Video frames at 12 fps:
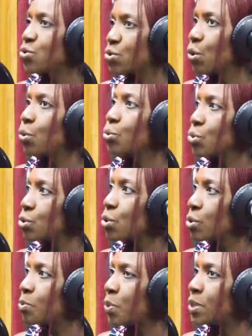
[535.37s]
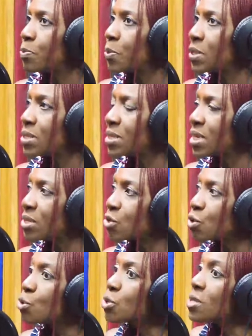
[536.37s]
So but
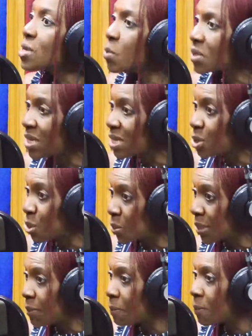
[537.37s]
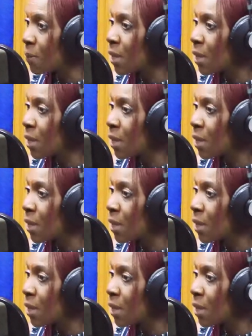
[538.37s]
it's good to see what they're doing.